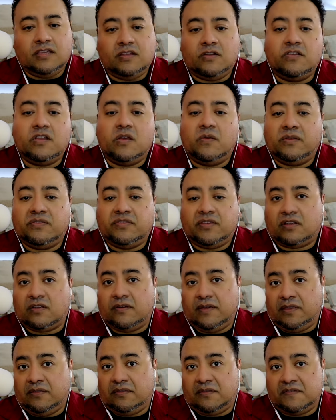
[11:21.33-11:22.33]
You don't know what they're
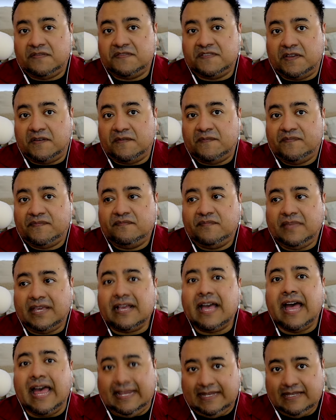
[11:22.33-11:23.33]
going through. So be
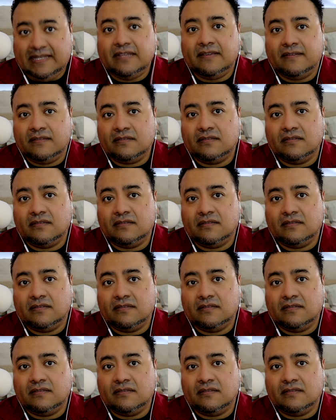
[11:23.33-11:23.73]
kind.